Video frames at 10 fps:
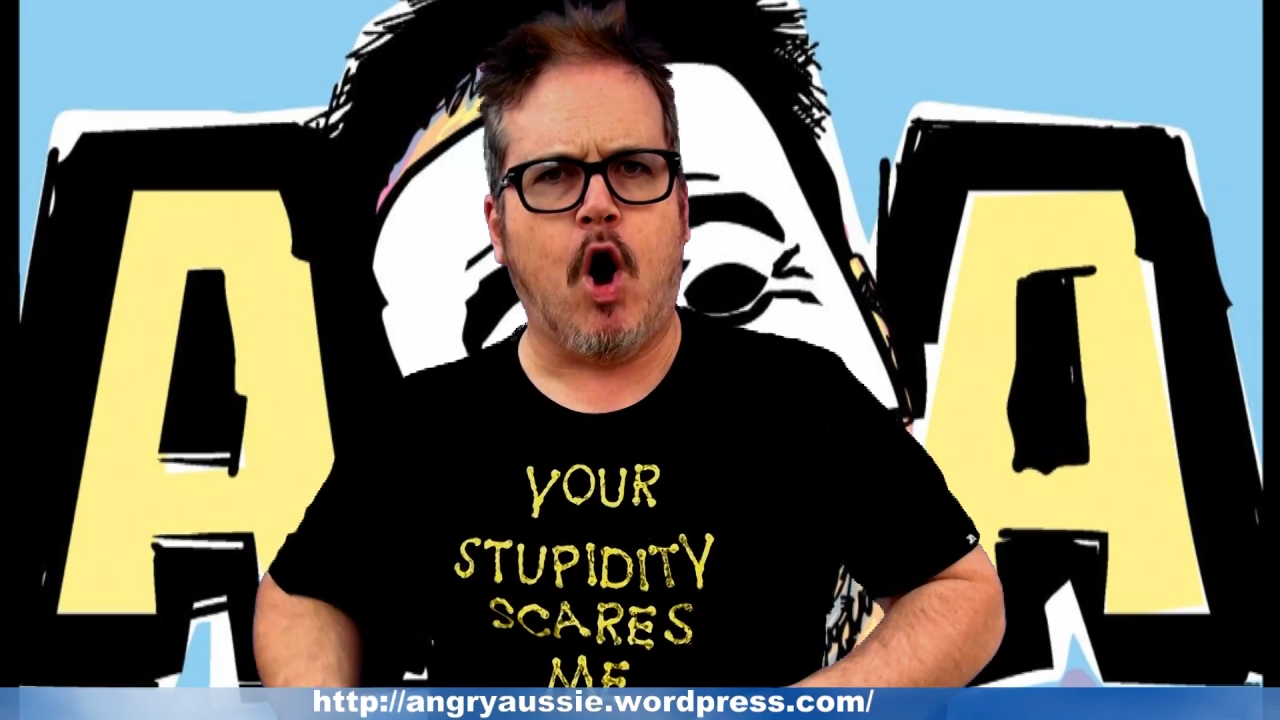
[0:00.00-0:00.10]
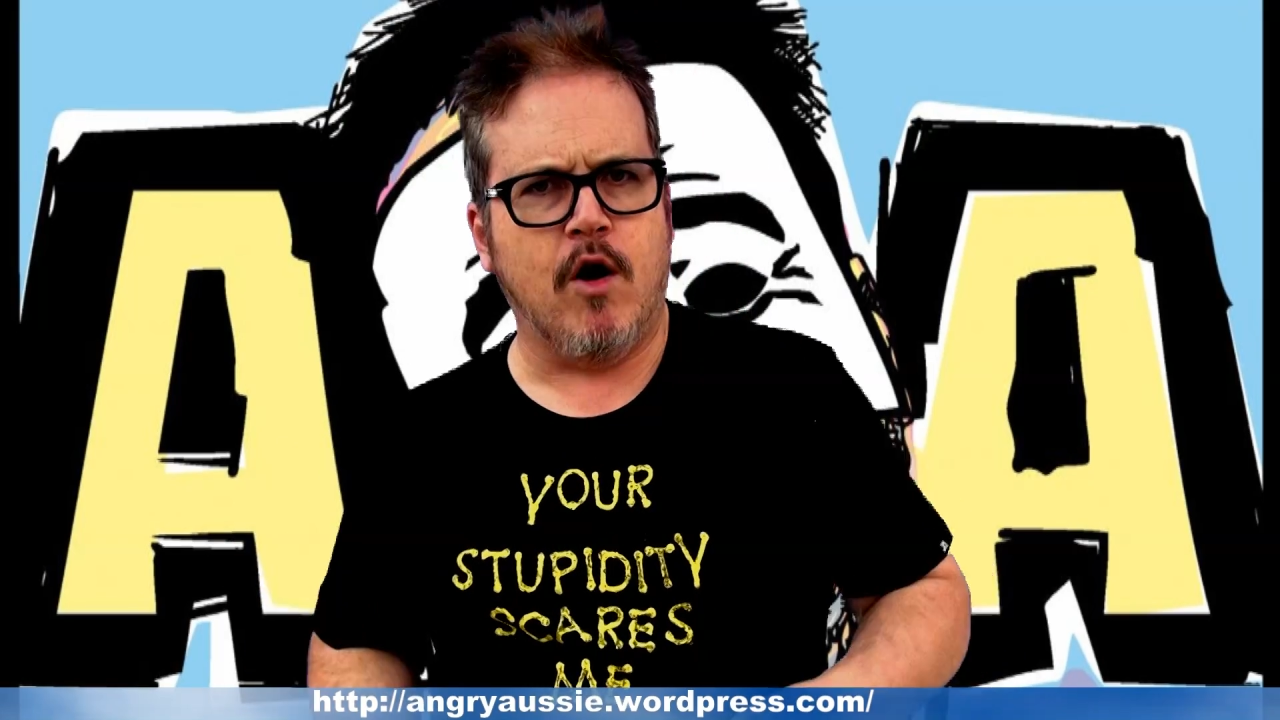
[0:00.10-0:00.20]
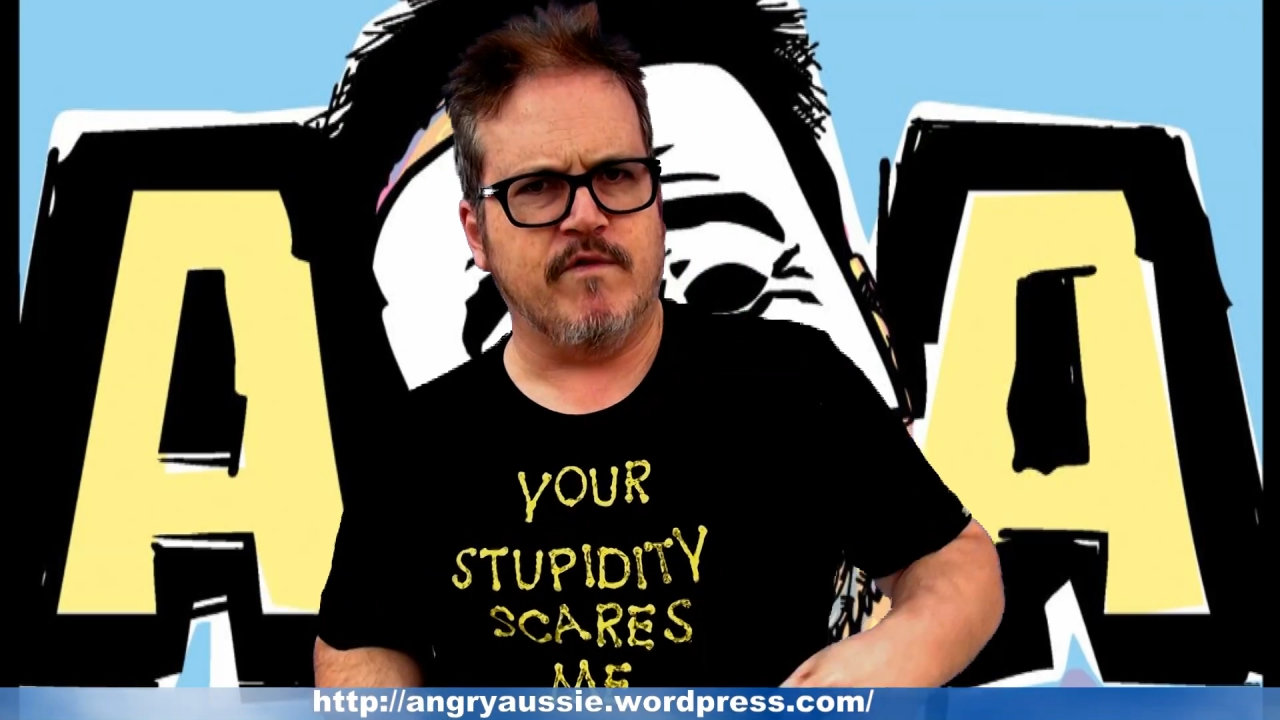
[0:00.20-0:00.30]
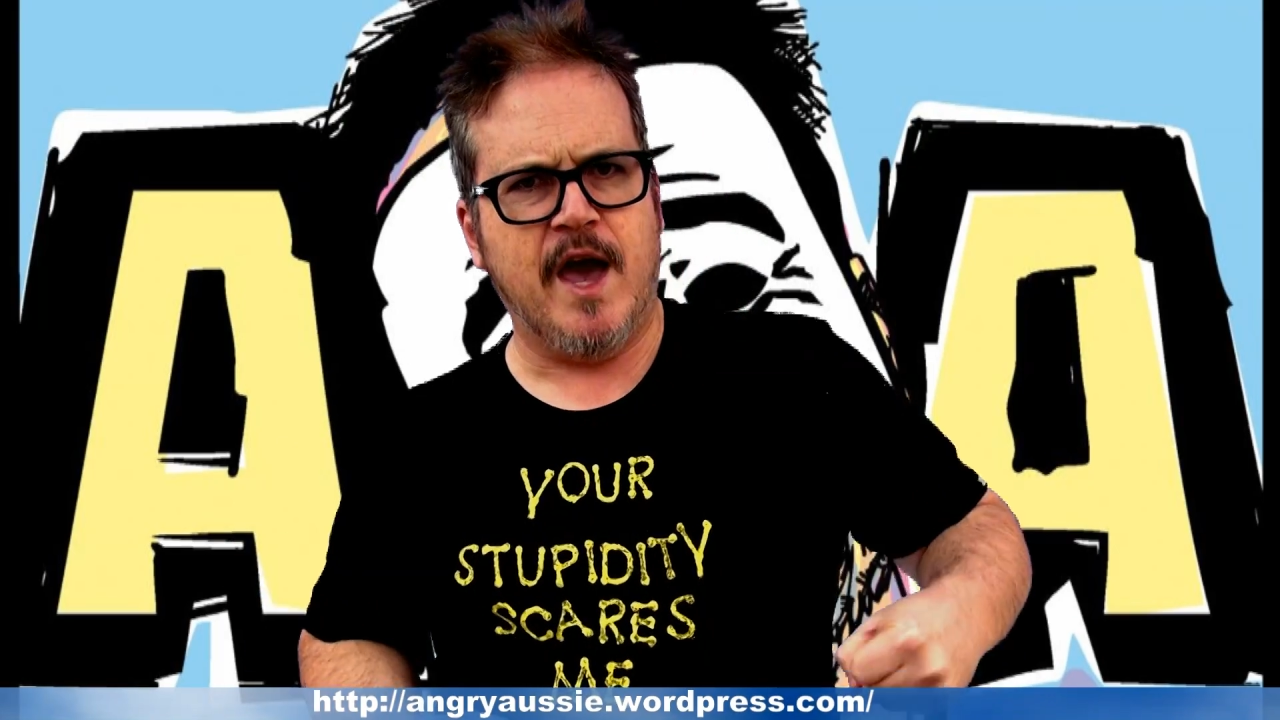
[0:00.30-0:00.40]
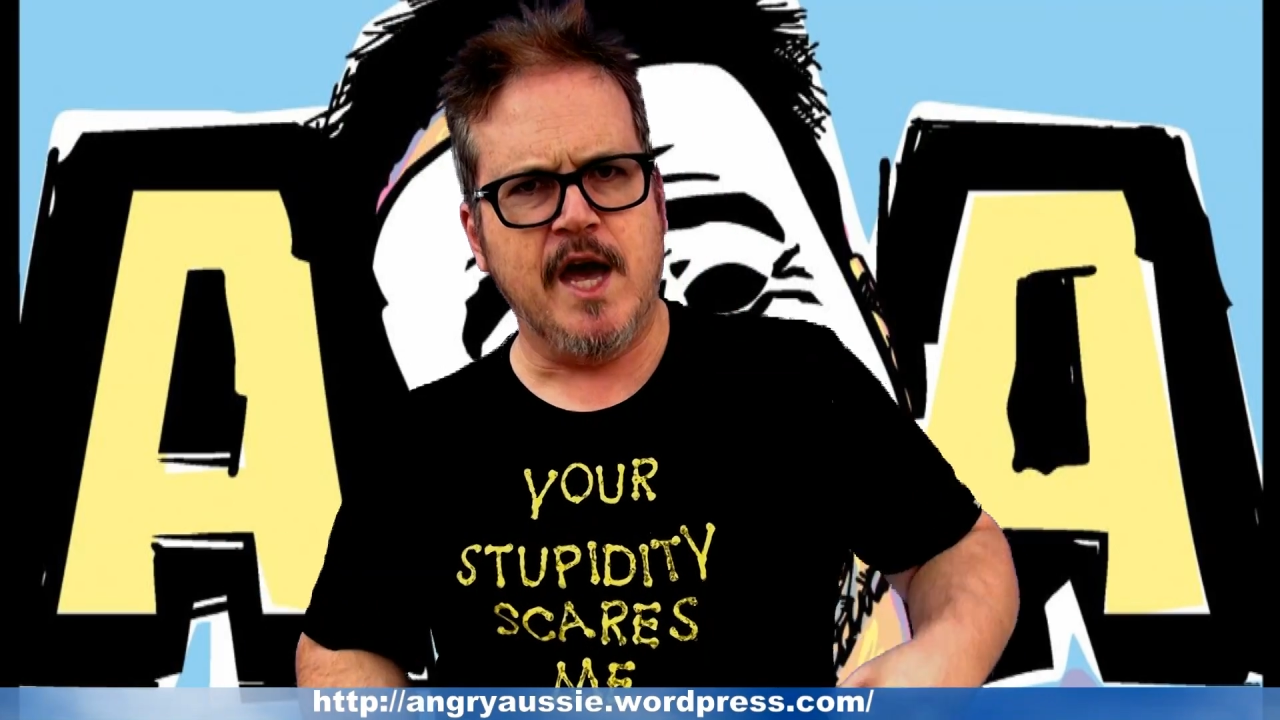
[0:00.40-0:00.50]

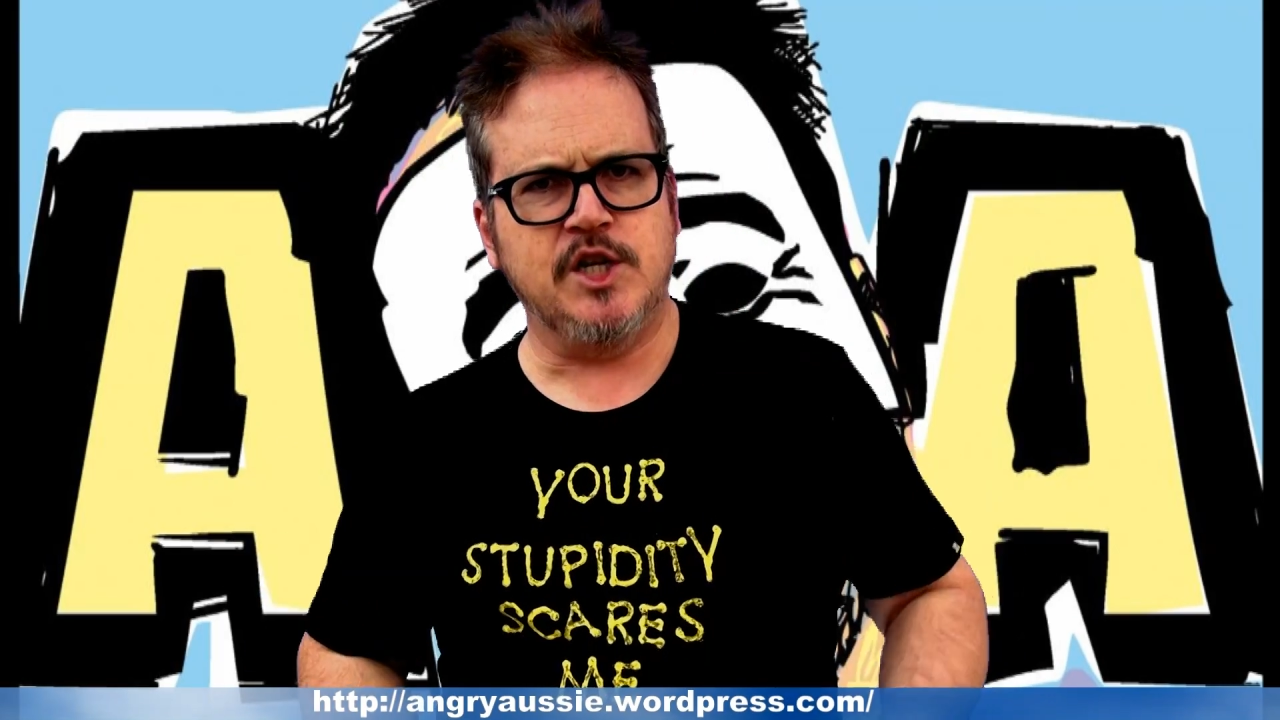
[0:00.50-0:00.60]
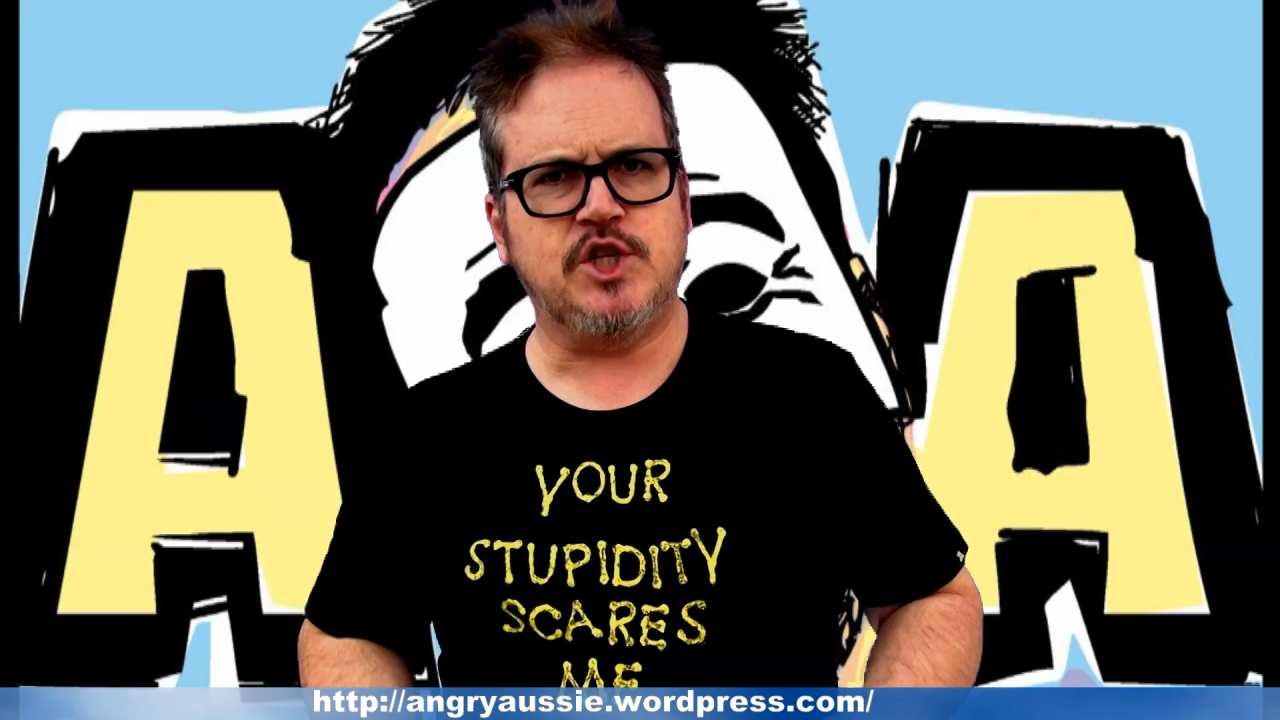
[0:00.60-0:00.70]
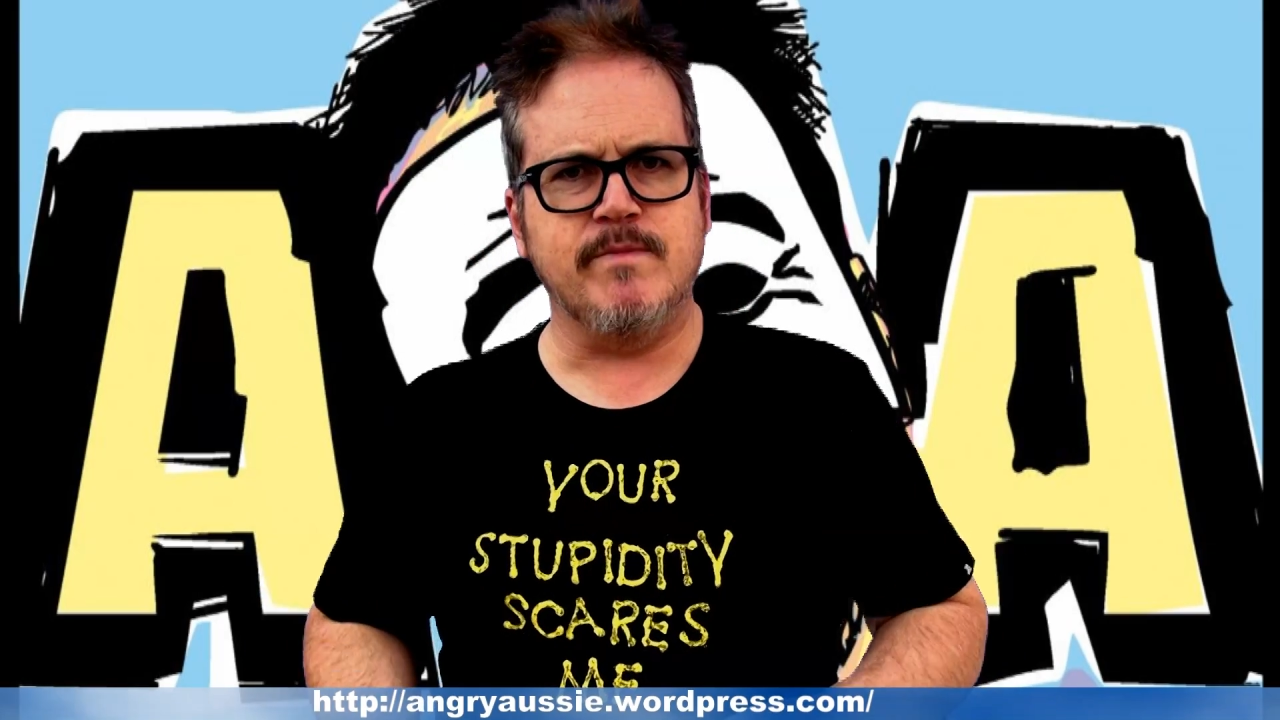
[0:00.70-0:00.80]
of energy